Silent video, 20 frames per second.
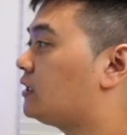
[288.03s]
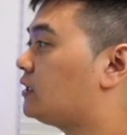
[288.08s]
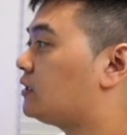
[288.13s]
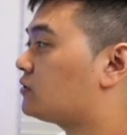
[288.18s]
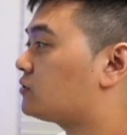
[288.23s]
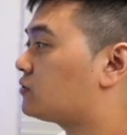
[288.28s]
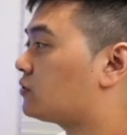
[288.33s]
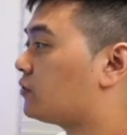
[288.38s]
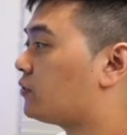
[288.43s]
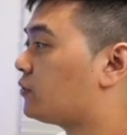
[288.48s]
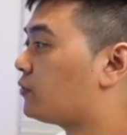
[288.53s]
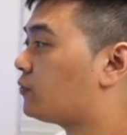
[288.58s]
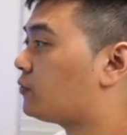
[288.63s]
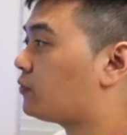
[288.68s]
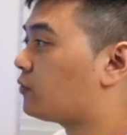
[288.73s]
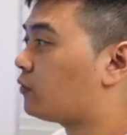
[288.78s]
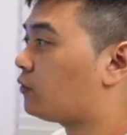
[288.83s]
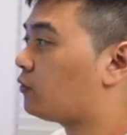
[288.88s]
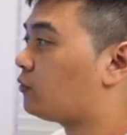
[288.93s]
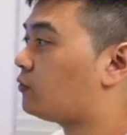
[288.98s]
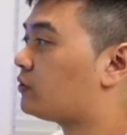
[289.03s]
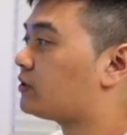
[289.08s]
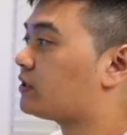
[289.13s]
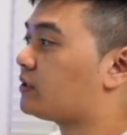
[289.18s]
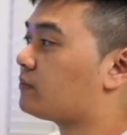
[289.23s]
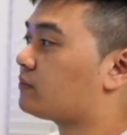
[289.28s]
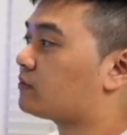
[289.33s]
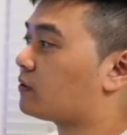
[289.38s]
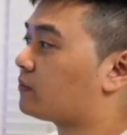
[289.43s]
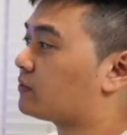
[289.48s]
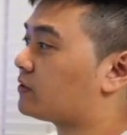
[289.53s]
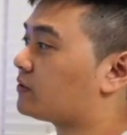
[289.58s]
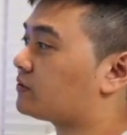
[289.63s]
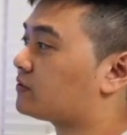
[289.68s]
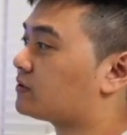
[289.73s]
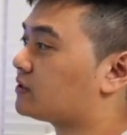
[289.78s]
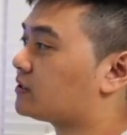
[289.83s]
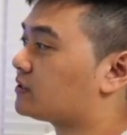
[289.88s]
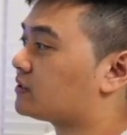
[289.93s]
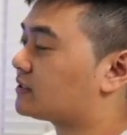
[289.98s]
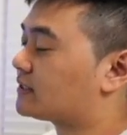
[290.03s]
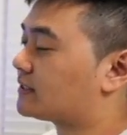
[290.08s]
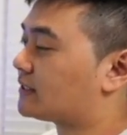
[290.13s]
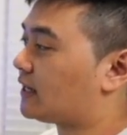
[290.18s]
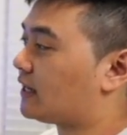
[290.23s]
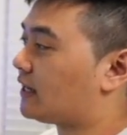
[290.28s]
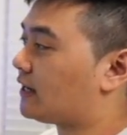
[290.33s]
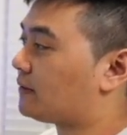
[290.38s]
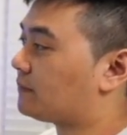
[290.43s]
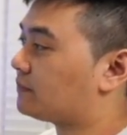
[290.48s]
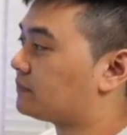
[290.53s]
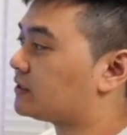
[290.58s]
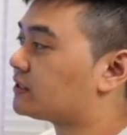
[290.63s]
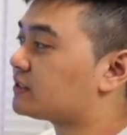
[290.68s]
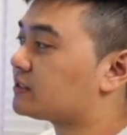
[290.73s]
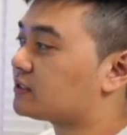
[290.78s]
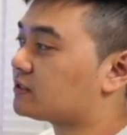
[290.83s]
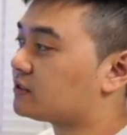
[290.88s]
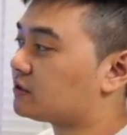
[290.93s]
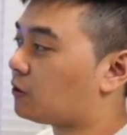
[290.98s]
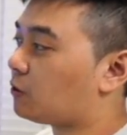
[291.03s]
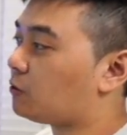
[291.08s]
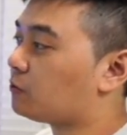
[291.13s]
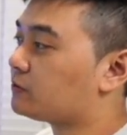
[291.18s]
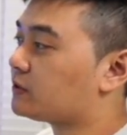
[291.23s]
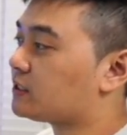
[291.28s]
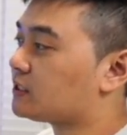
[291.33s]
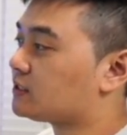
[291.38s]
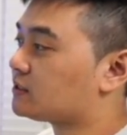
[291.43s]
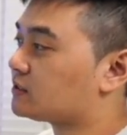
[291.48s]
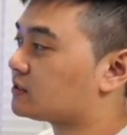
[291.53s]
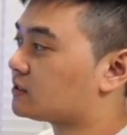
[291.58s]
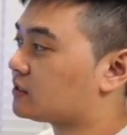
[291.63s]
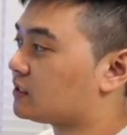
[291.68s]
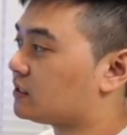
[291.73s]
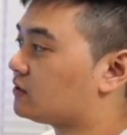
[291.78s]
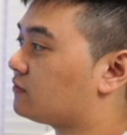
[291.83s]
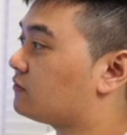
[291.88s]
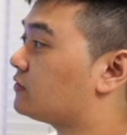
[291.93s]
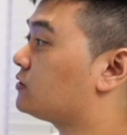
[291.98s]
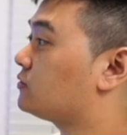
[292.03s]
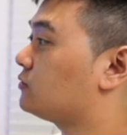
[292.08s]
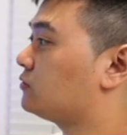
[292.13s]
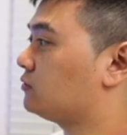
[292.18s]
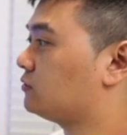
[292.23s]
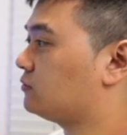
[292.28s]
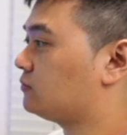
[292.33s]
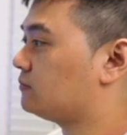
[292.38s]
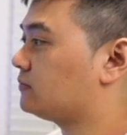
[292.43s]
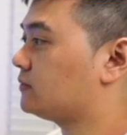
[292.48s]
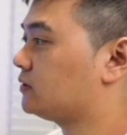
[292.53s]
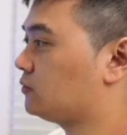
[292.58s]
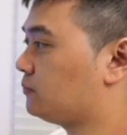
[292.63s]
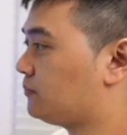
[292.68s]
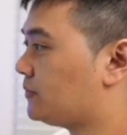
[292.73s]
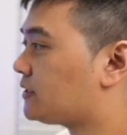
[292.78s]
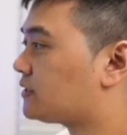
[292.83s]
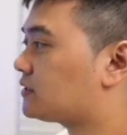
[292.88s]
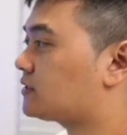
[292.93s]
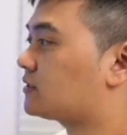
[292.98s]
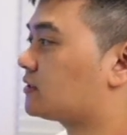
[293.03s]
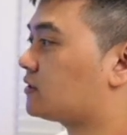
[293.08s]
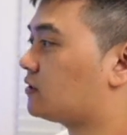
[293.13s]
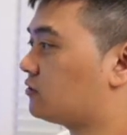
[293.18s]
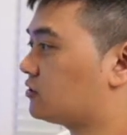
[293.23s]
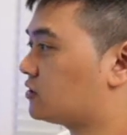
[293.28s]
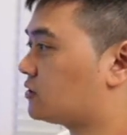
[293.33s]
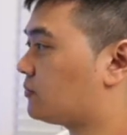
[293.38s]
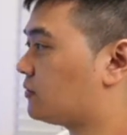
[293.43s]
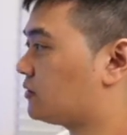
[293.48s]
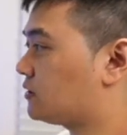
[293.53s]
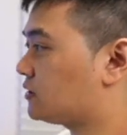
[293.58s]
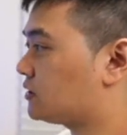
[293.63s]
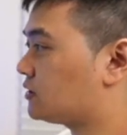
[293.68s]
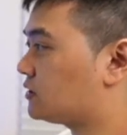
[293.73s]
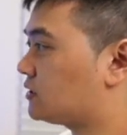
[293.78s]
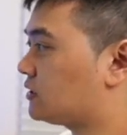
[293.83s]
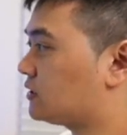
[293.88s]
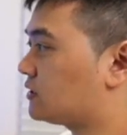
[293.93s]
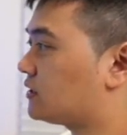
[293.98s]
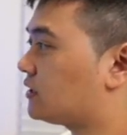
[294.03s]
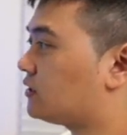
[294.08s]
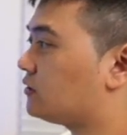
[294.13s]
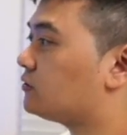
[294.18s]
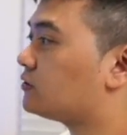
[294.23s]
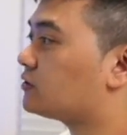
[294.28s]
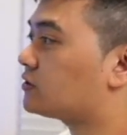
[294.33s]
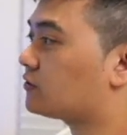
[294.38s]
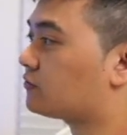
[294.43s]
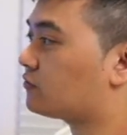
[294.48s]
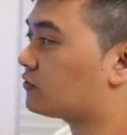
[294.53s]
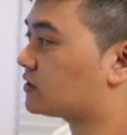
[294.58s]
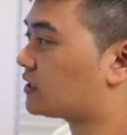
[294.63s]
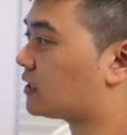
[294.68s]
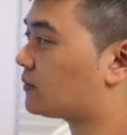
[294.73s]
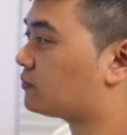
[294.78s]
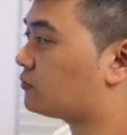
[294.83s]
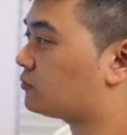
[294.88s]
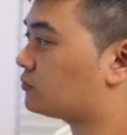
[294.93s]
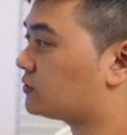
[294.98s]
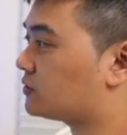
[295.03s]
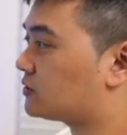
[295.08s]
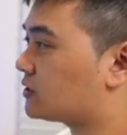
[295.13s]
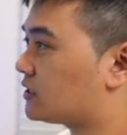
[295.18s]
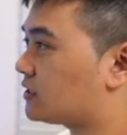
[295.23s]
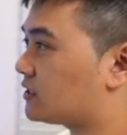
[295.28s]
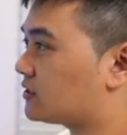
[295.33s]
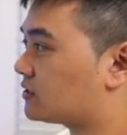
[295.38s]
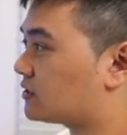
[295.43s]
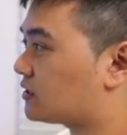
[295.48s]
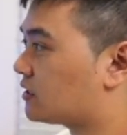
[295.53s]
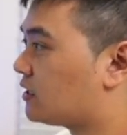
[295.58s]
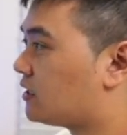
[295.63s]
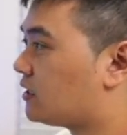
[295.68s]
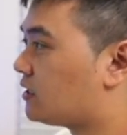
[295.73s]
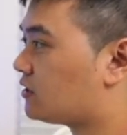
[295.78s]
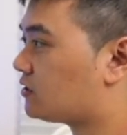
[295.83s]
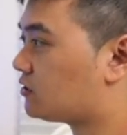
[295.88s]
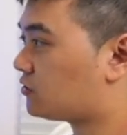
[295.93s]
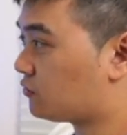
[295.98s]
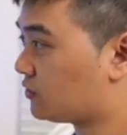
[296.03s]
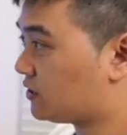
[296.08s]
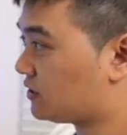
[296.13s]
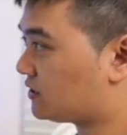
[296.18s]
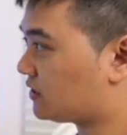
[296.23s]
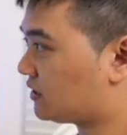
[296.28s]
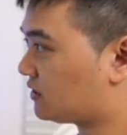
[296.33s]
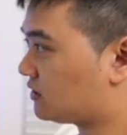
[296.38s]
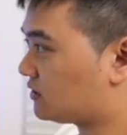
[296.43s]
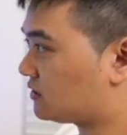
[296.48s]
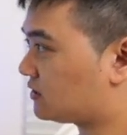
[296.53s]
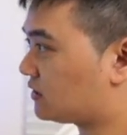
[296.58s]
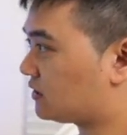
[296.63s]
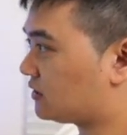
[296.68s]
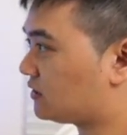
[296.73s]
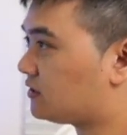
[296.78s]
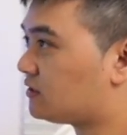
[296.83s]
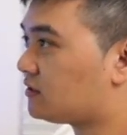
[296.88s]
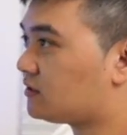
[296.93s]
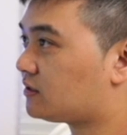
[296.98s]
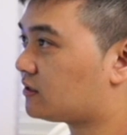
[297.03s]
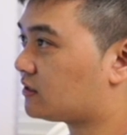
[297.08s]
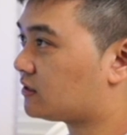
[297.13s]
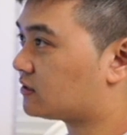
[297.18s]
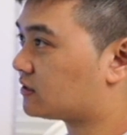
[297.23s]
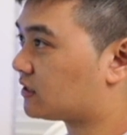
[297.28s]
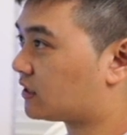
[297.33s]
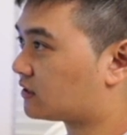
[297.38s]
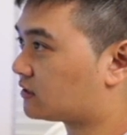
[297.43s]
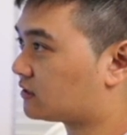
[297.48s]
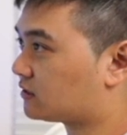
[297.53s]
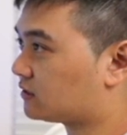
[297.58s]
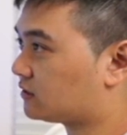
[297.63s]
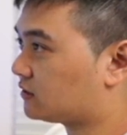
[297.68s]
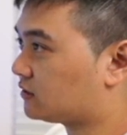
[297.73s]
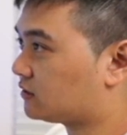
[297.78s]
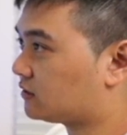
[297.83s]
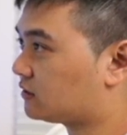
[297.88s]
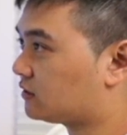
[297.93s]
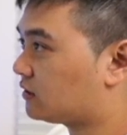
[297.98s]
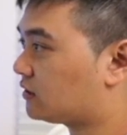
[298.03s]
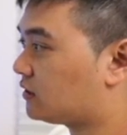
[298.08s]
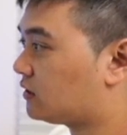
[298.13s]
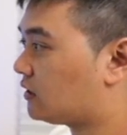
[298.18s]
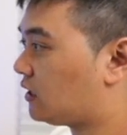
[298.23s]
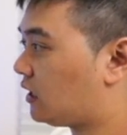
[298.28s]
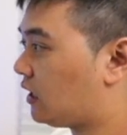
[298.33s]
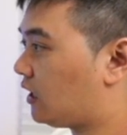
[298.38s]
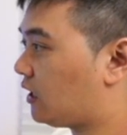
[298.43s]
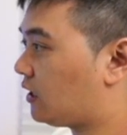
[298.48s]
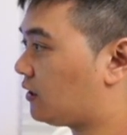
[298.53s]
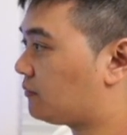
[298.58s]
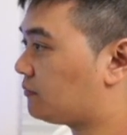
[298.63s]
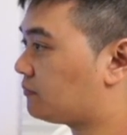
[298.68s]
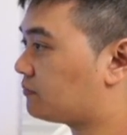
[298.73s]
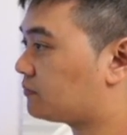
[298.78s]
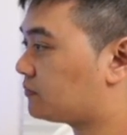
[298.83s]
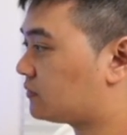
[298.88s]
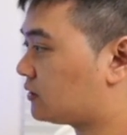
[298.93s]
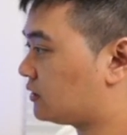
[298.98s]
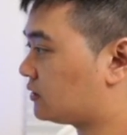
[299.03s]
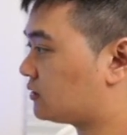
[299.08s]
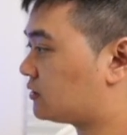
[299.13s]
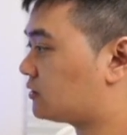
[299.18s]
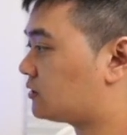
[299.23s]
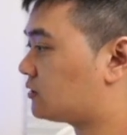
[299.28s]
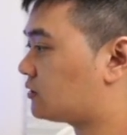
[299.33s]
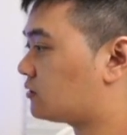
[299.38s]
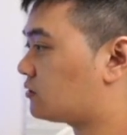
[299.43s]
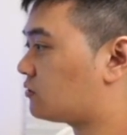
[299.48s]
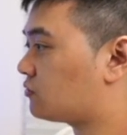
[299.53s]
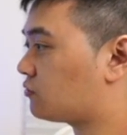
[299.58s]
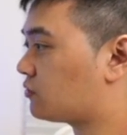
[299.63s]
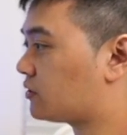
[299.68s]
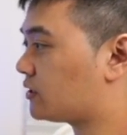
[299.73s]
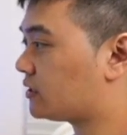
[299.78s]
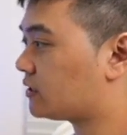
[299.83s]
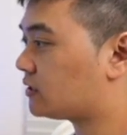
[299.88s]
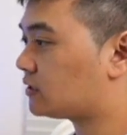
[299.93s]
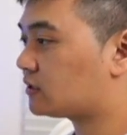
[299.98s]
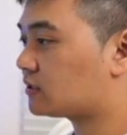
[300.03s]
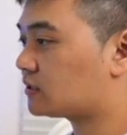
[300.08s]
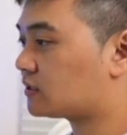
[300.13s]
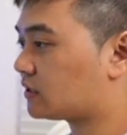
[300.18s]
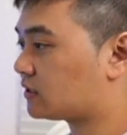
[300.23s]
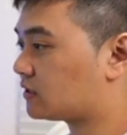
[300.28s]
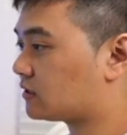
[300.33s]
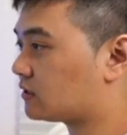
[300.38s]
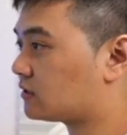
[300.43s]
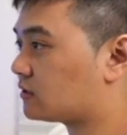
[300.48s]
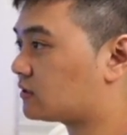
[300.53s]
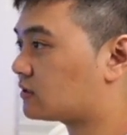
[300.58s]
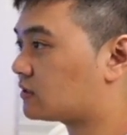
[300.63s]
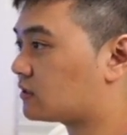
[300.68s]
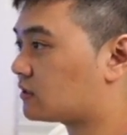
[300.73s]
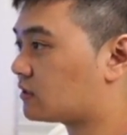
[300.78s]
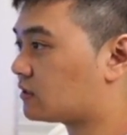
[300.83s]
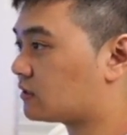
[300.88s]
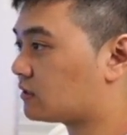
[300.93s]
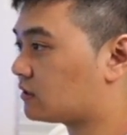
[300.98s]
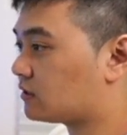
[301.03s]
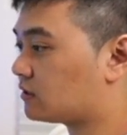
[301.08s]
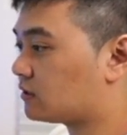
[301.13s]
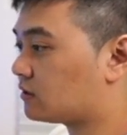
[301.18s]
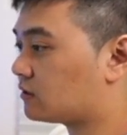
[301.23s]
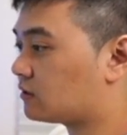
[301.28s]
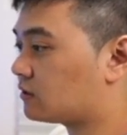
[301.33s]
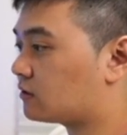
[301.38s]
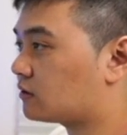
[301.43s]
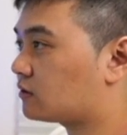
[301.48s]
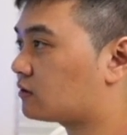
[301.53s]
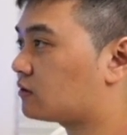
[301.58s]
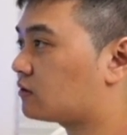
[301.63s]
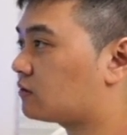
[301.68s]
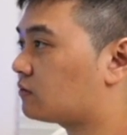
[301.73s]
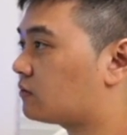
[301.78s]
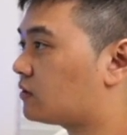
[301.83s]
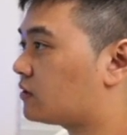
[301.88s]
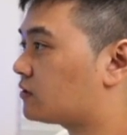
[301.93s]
So with hemochromatosis, all of these individual little bits correspond to cells. So for example, you see this 3-sentence thing here is actually this 3-sentence thing. Where is